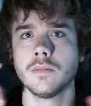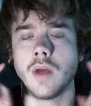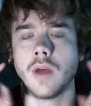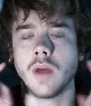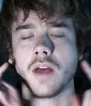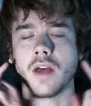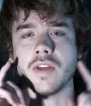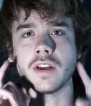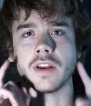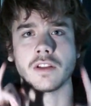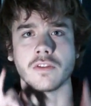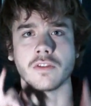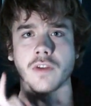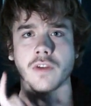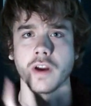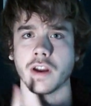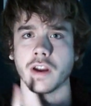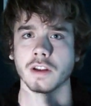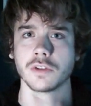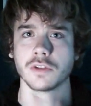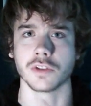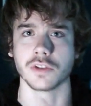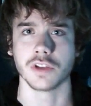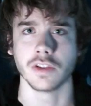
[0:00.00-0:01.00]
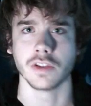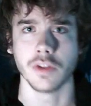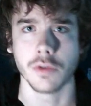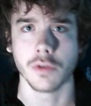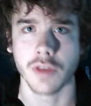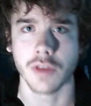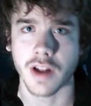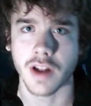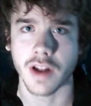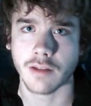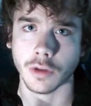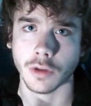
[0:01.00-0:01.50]
I think it's very interesting you
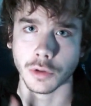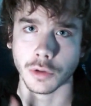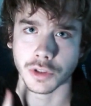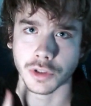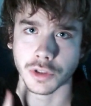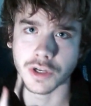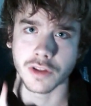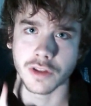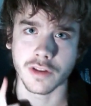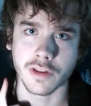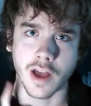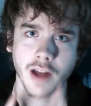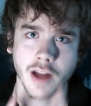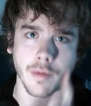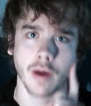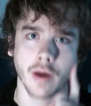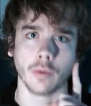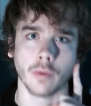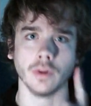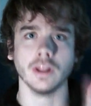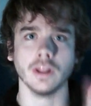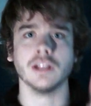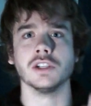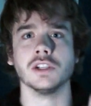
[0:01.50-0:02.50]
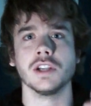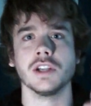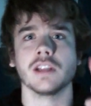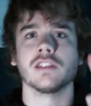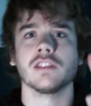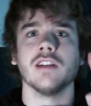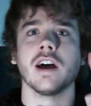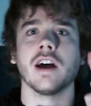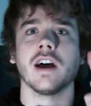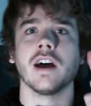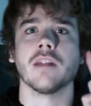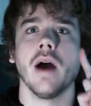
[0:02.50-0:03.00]
said evolution. It's not about religion,
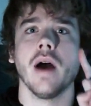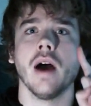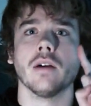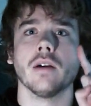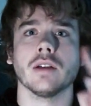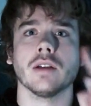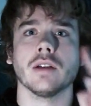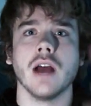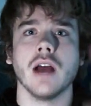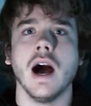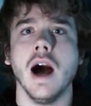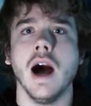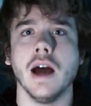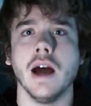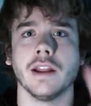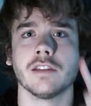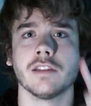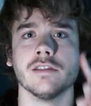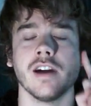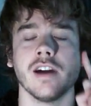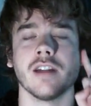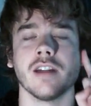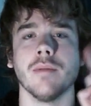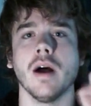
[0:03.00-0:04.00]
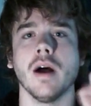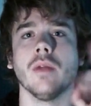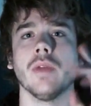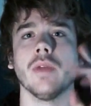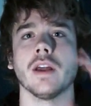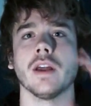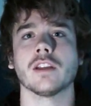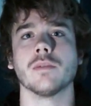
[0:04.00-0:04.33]
it's not about God, it's not about that.